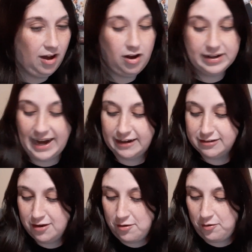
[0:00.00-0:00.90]
Okay,
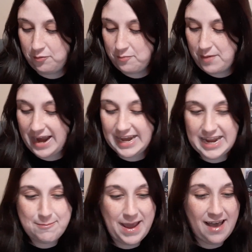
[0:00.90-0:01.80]
so my
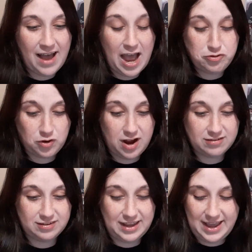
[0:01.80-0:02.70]
email address